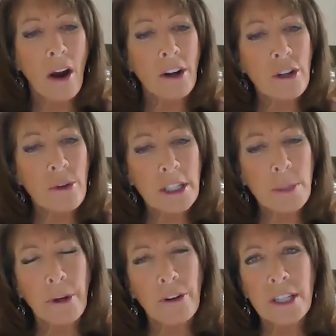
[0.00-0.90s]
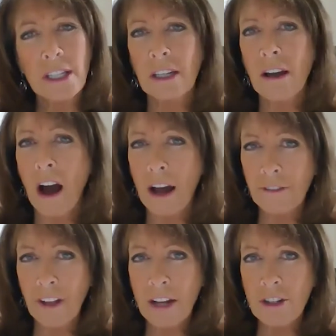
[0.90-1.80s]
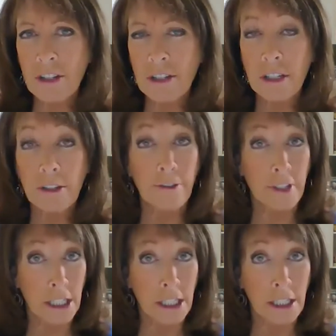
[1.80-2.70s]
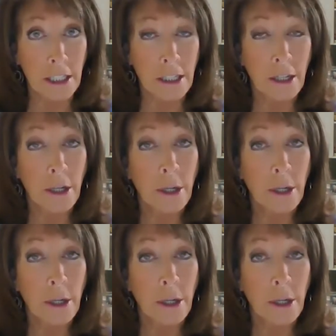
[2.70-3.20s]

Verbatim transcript: Are you experiencing hot flashes, fatigue,